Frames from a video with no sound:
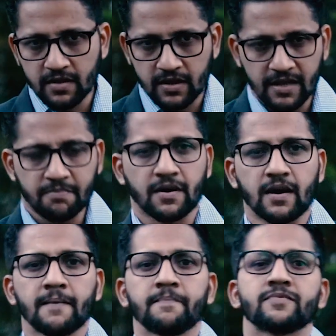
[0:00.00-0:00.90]

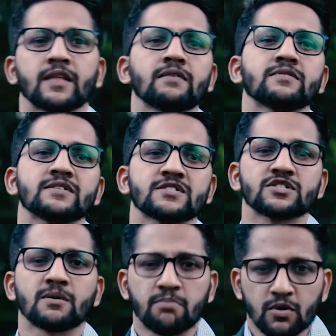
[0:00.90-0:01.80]
Libra. Now, this
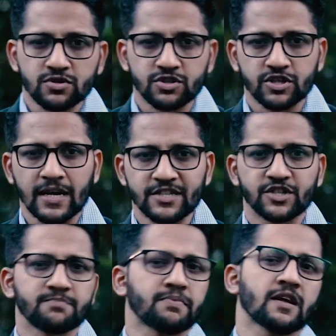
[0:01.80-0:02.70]
is the most
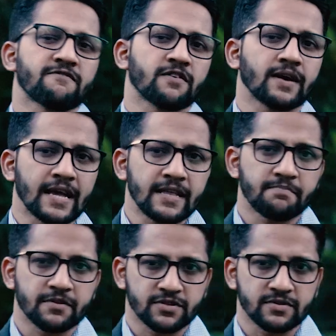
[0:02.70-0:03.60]
challenging pada for any
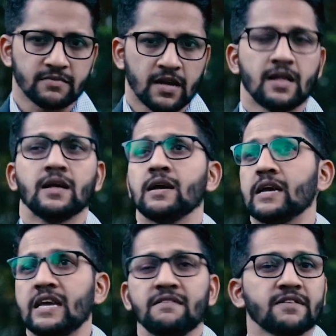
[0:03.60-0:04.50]
person.
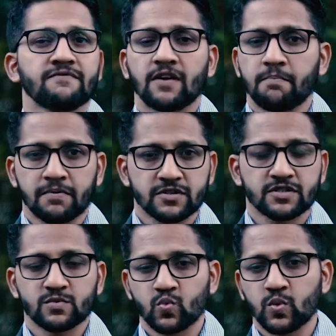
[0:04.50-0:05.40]
Even if a
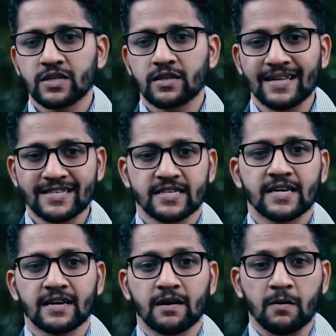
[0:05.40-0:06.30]
person with, let's
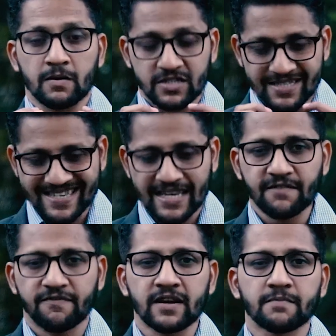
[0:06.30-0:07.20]
say,
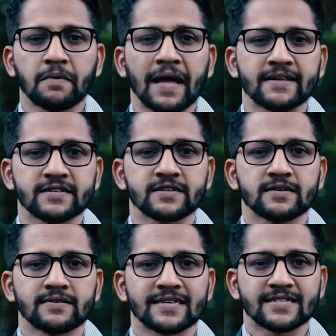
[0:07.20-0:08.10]
significant planets
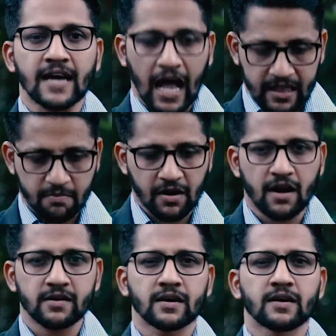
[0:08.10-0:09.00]
here, let's say
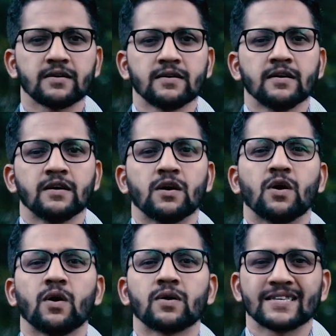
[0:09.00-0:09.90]
Atmakaraka,
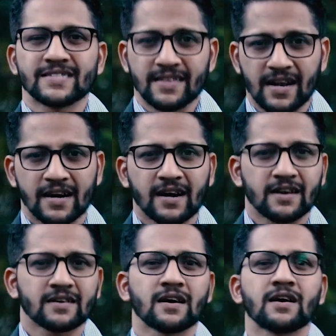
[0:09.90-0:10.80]
or let's say
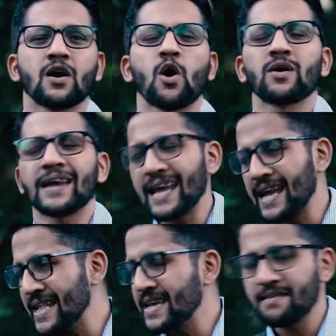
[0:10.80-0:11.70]
Dharakaraka, or
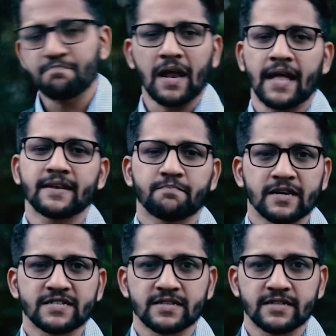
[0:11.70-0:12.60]
any planet placed